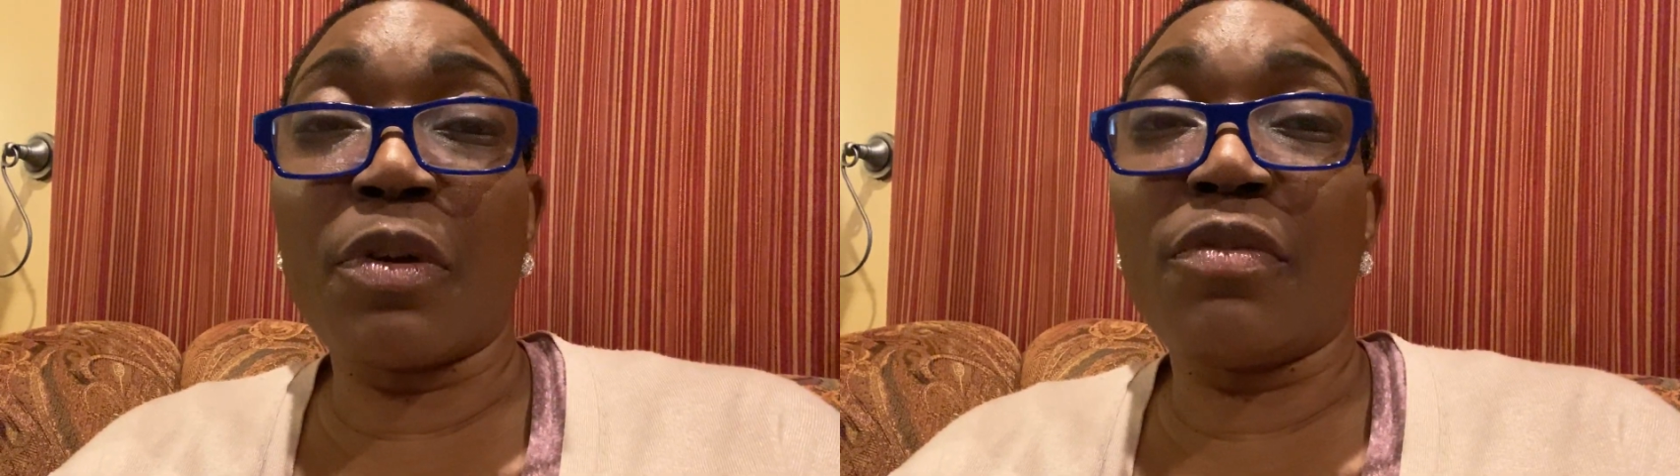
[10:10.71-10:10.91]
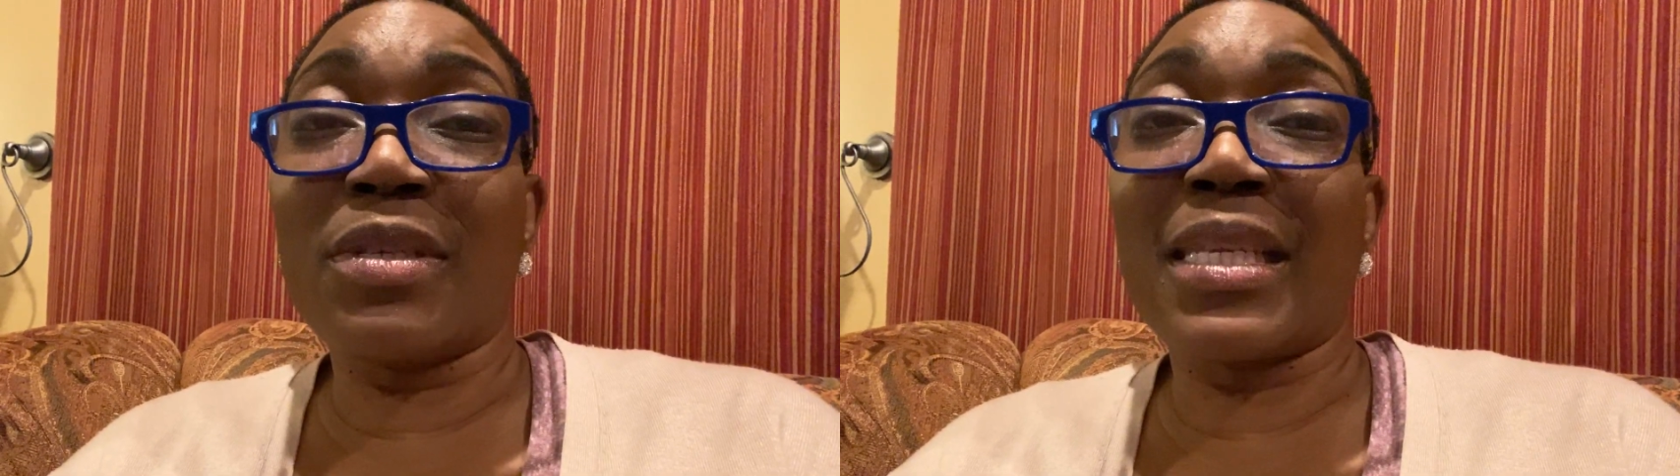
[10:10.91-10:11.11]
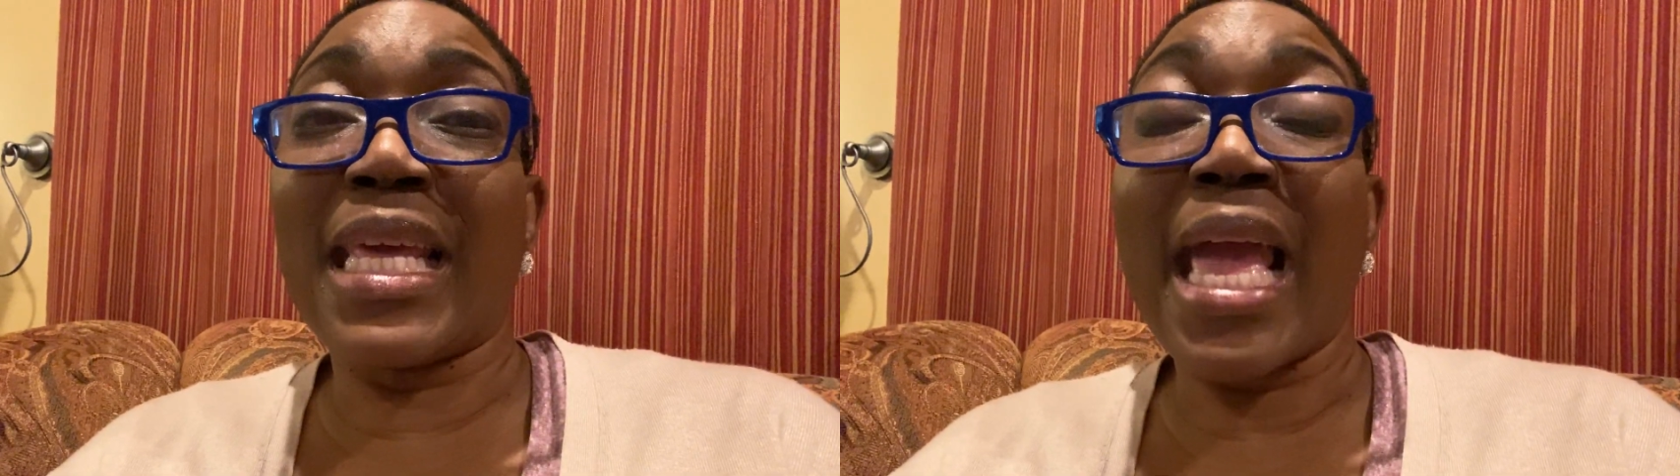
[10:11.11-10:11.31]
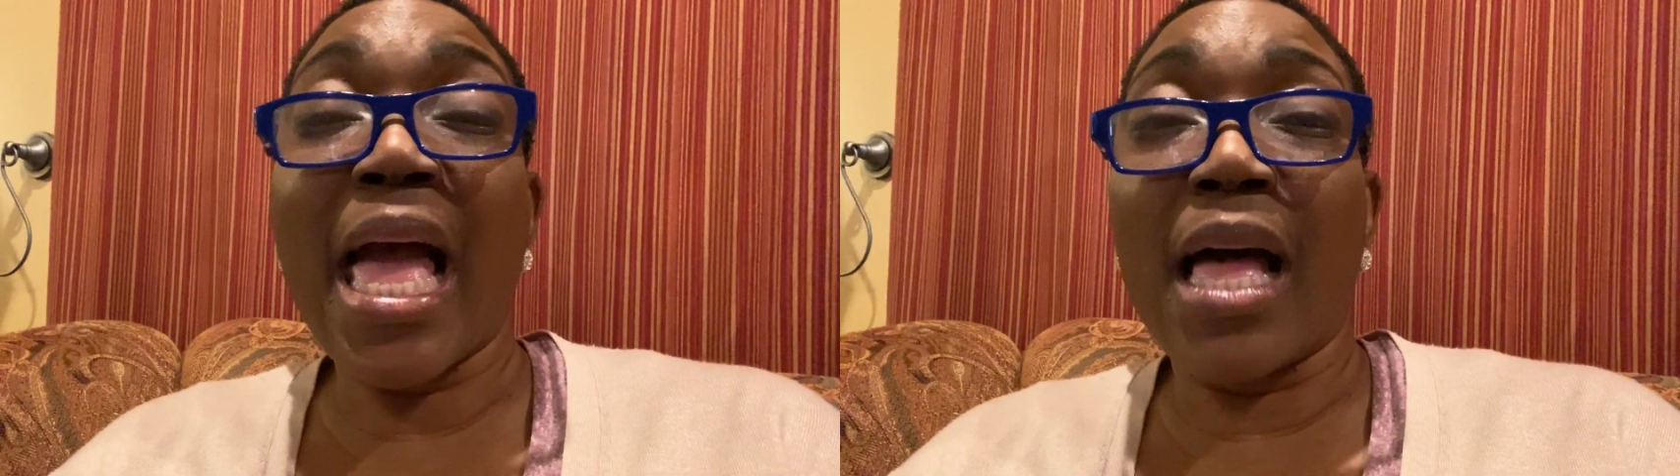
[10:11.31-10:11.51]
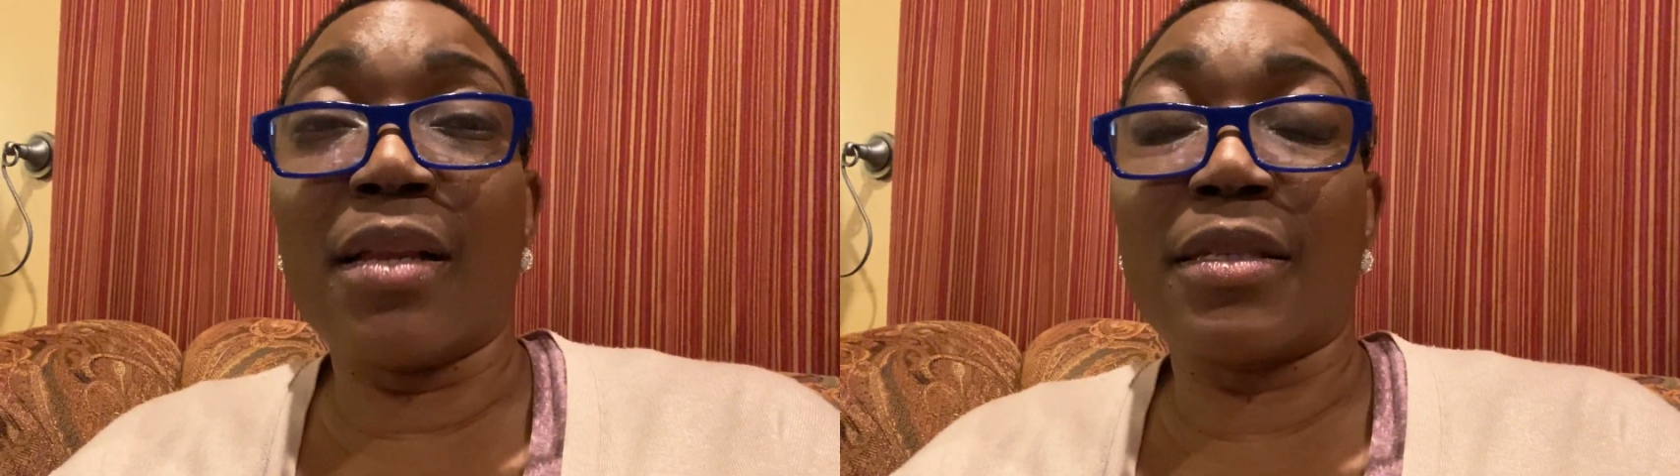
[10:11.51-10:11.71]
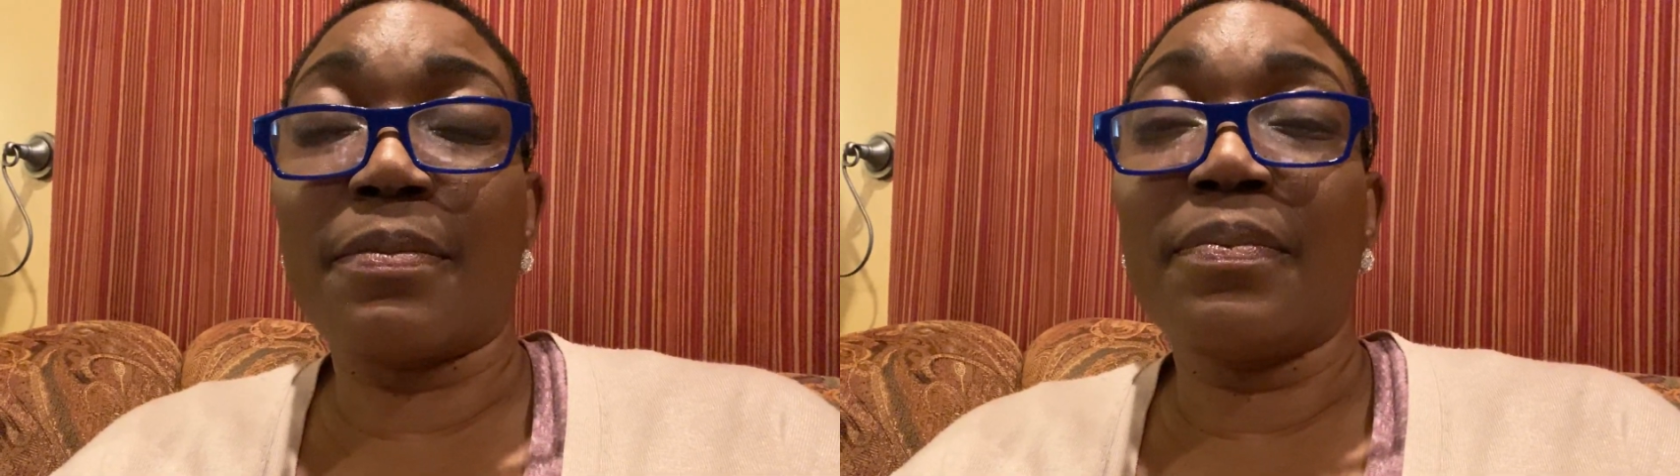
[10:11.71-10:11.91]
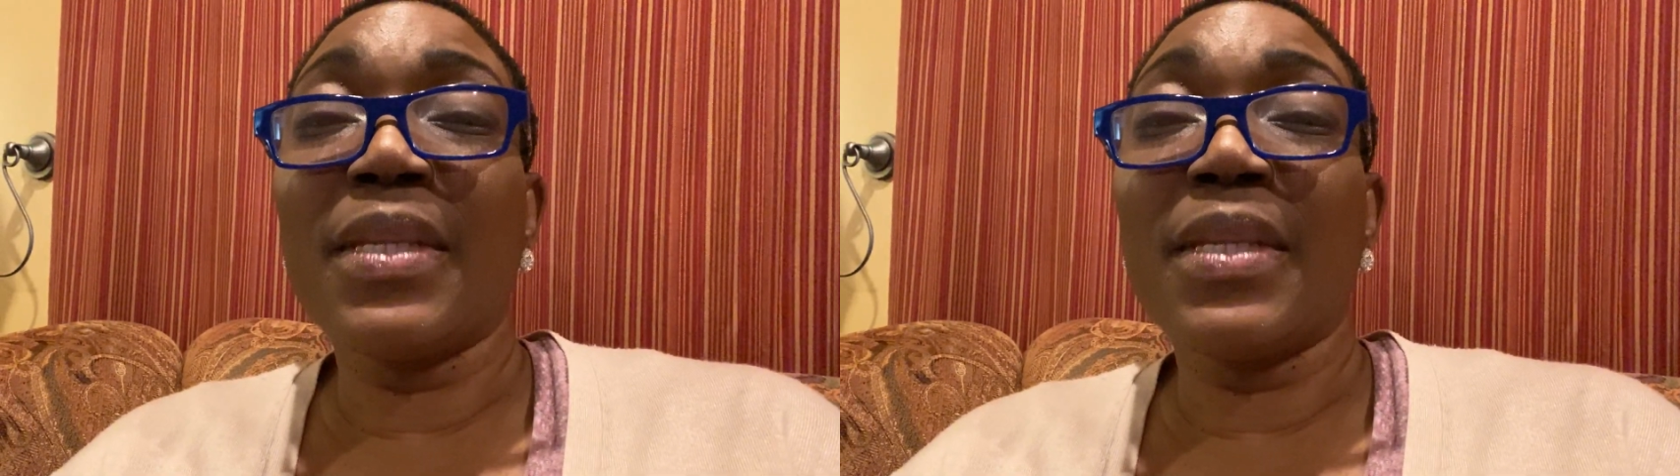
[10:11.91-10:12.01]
previously held.